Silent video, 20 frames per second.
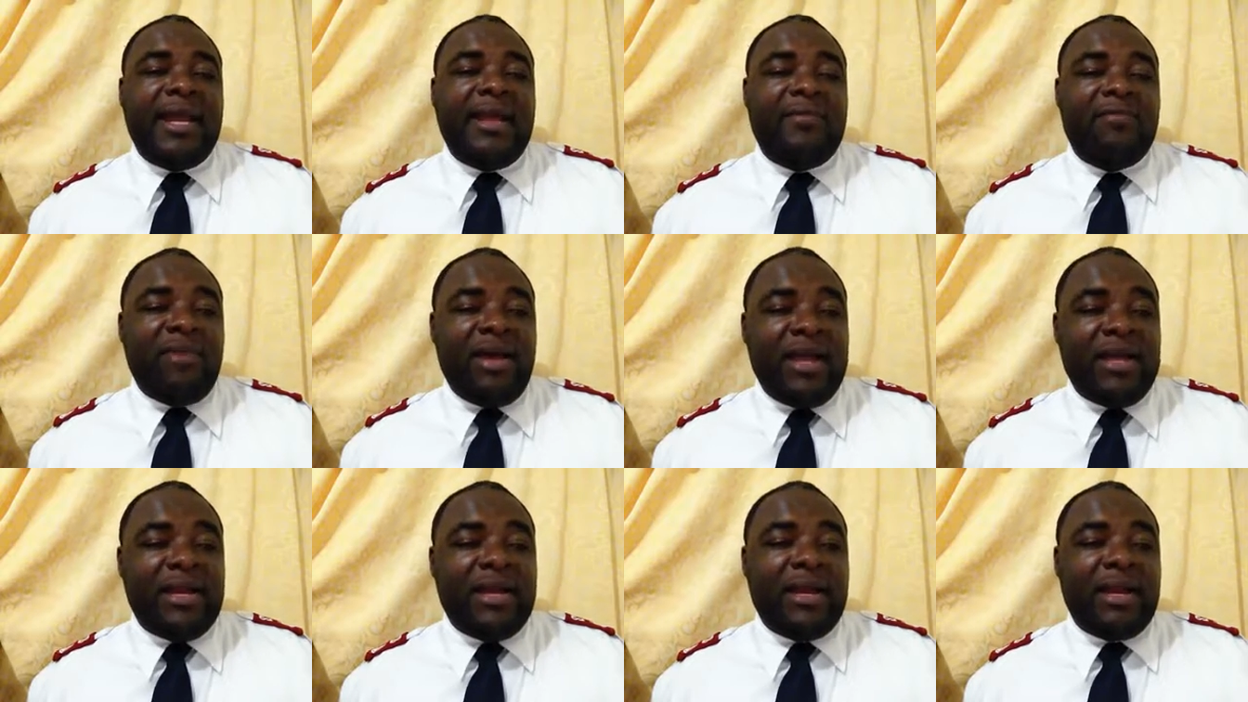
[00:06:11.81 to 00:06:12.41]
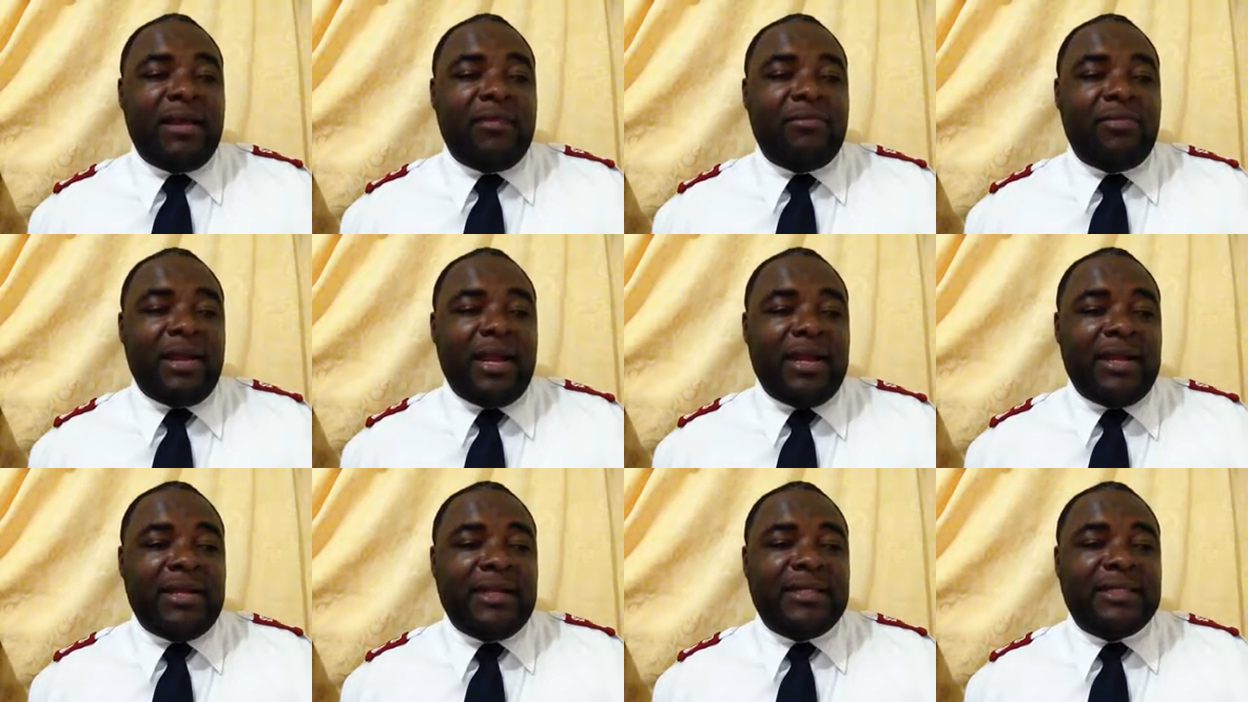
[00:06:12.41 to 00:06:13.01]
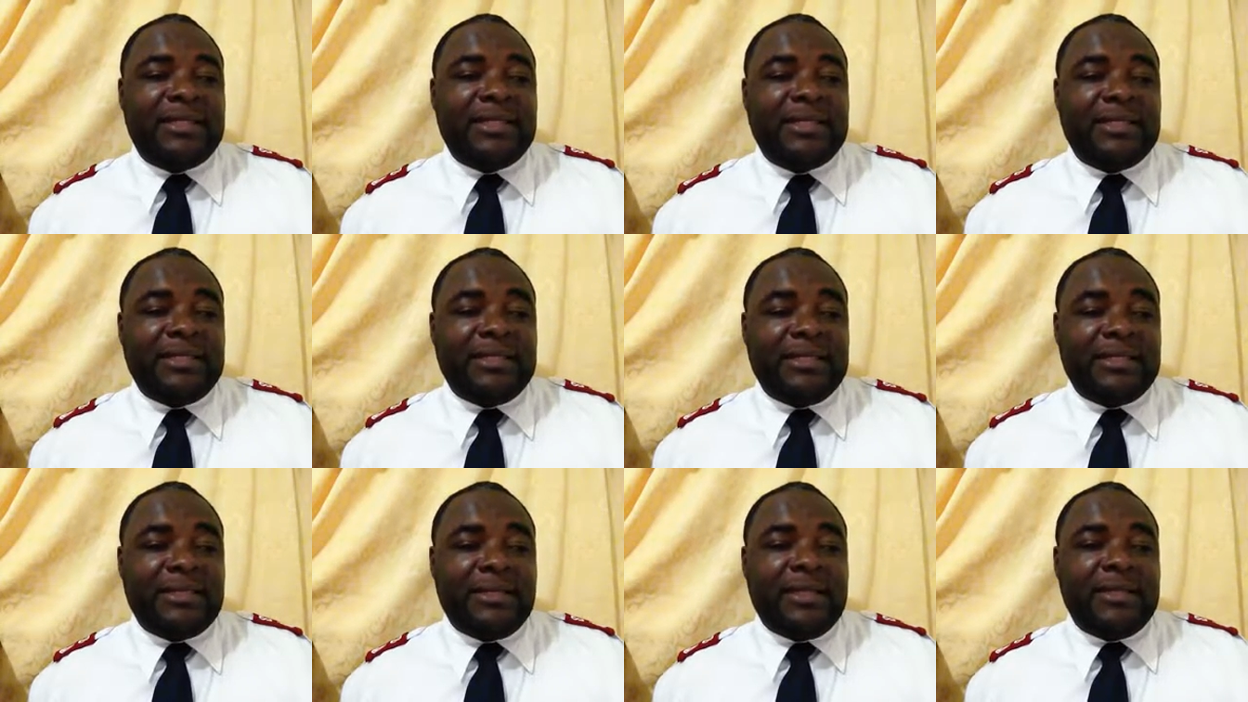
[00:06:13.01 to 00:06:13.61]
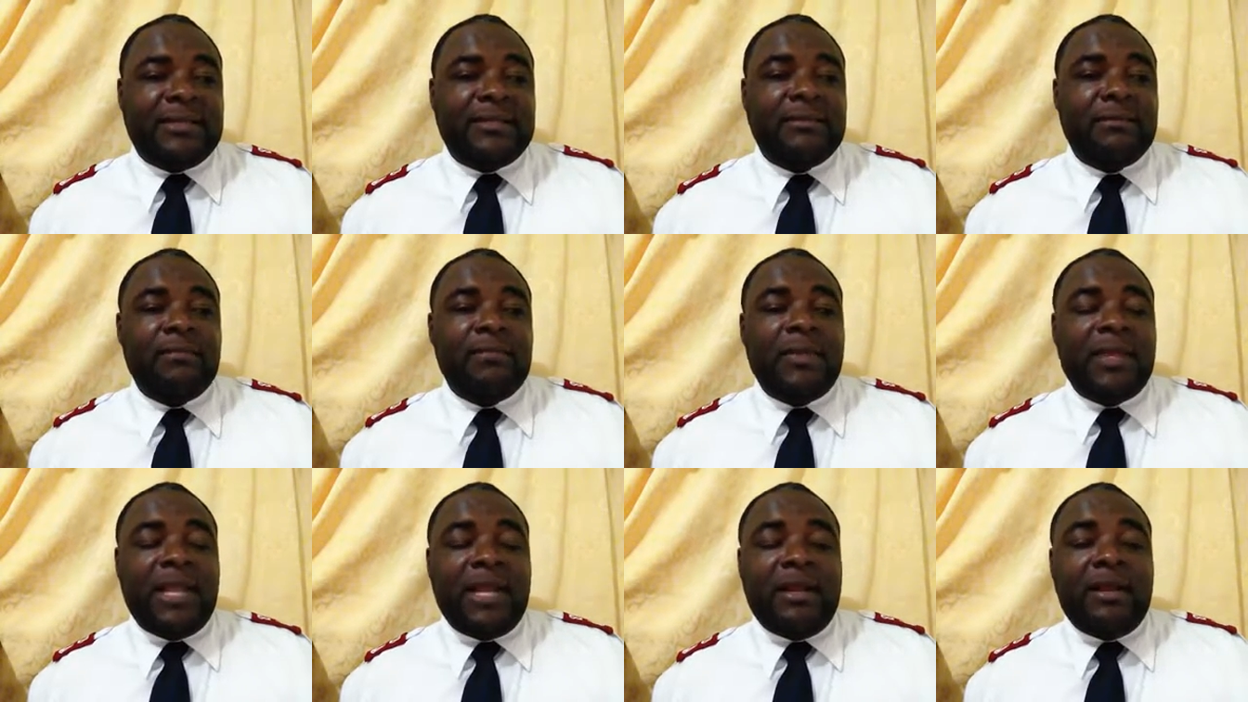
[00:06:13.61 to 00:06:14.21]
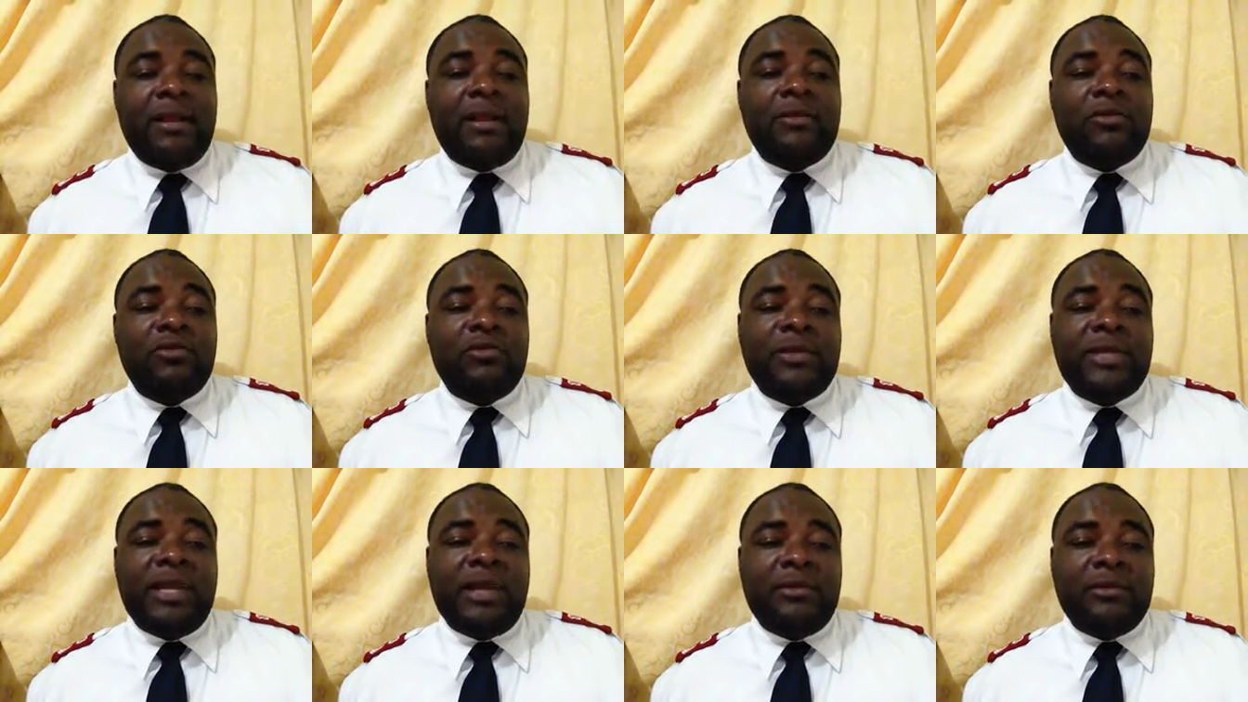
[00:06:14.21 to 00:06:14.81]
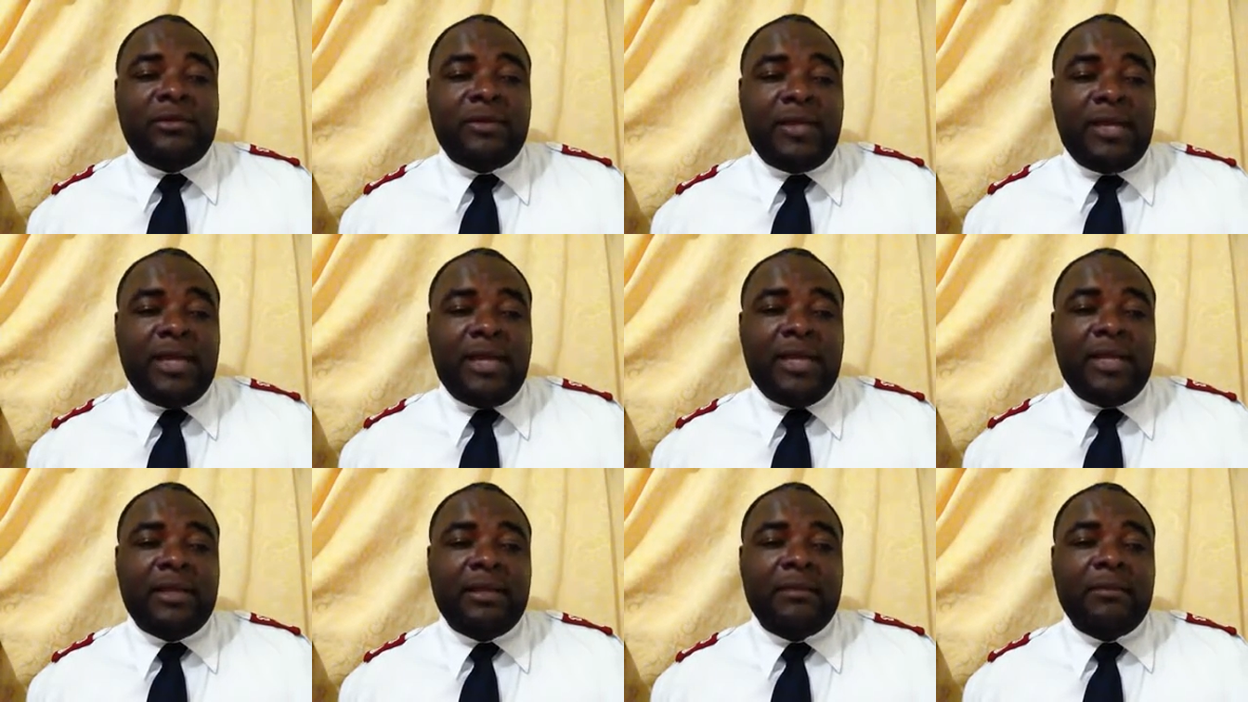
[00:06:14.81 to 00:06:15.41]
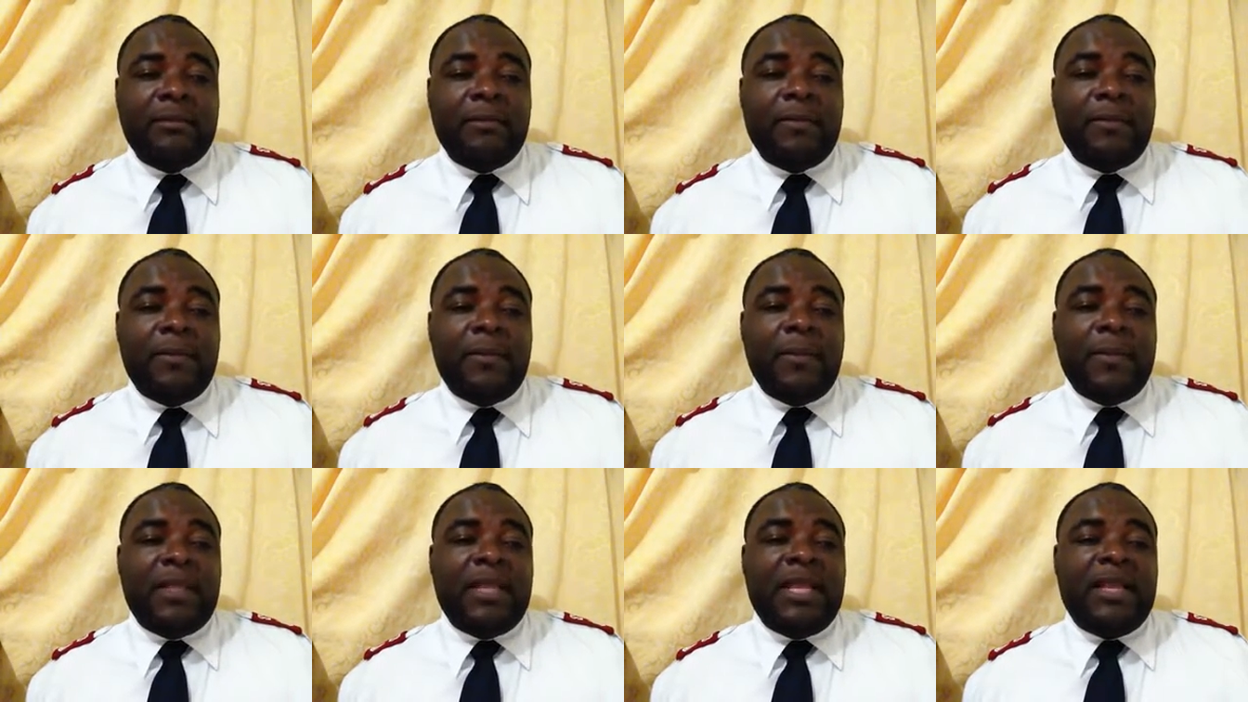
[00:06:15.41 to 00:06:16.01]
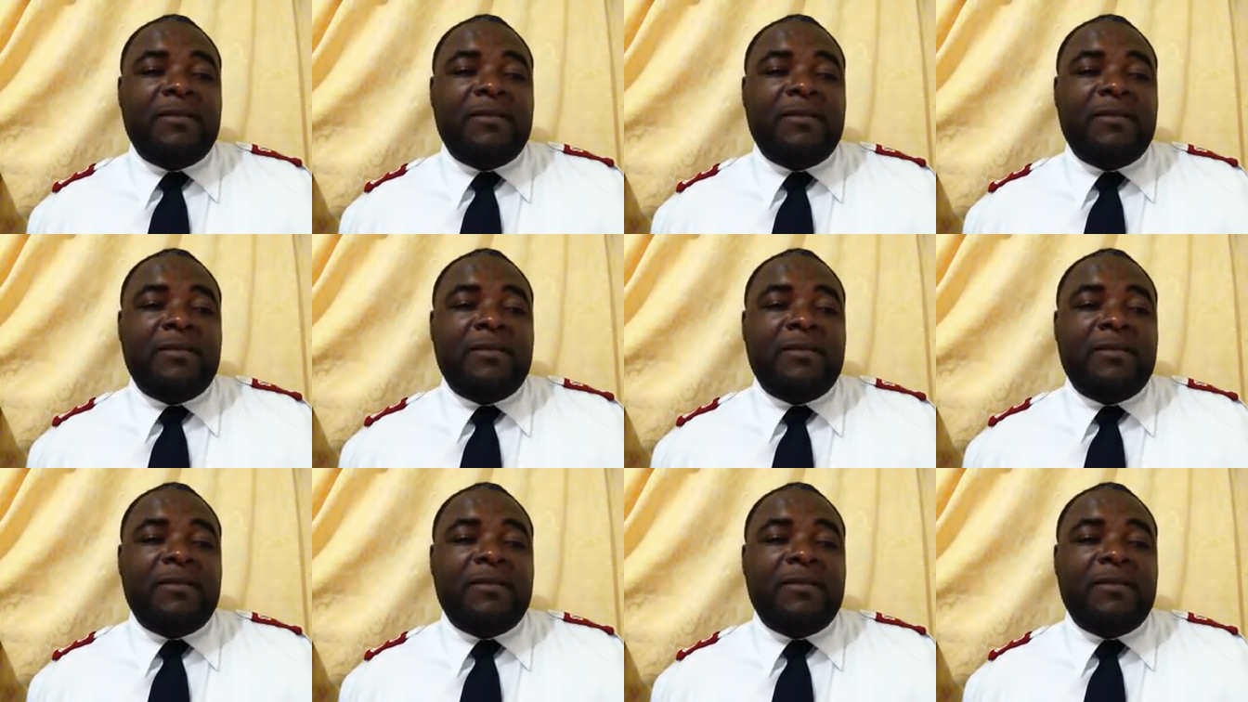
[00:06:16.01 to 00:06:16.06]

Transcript: Remind them that you have healed them in times past from varied ailments,